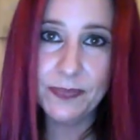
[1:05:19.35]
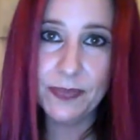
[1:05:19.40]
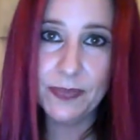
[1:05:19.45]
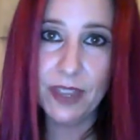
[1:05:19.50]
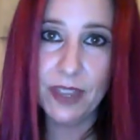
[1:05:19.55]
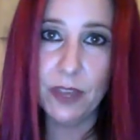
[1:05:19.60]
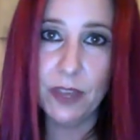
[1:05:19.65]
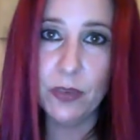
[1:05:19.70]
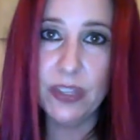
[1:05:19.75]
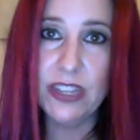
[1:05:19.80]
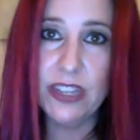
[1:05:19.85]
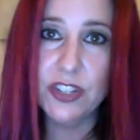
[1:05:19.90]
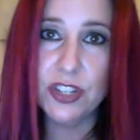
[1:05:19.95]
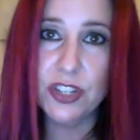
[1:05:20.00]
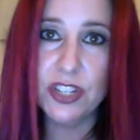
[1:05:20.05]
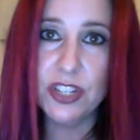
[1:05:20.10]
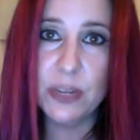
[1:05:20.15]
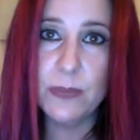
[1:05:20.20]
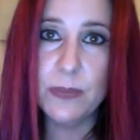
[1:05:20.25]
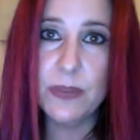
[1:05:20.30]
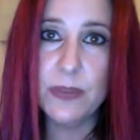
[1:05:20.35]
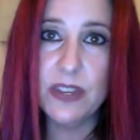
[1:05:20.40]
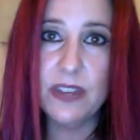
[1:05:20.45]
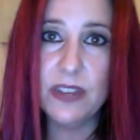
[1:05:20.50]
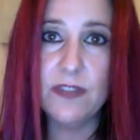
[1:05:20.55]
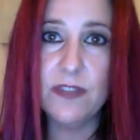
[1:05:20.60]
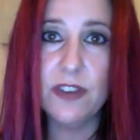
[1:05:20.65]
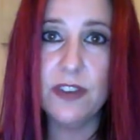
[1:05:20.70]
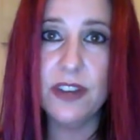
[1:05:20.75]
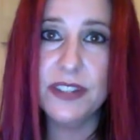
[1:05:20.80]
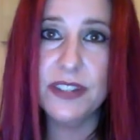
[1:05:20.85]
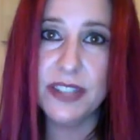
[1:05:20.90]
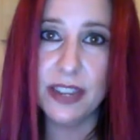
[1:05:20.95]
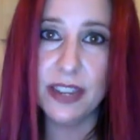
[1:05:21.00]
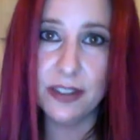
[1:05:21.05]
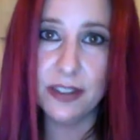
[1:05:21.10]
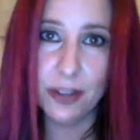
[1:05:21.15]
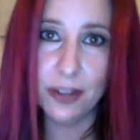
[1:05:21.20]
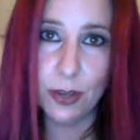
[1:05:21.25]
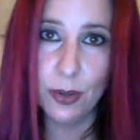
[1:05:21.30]
in relationship in a very
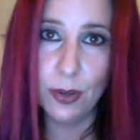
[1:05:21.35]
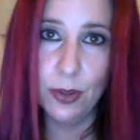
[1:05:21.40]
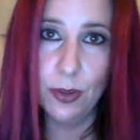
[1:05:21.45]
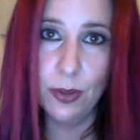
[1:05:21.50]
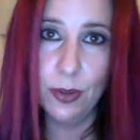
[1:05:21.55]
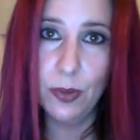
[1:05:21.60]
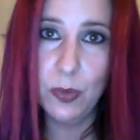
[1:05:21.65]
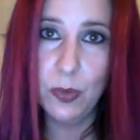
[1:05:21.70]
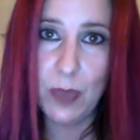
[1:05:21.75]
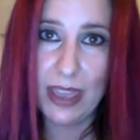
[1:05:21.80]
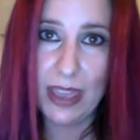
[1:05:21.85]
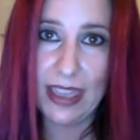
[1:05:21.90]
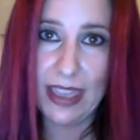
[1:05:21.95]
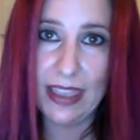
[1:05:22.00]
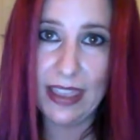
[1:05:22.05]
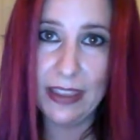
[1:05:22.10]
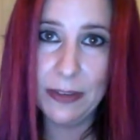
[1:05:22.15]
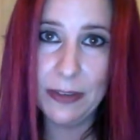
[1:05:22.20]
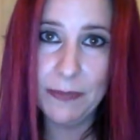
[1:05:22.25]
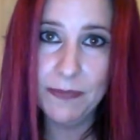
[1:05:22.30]
technical way.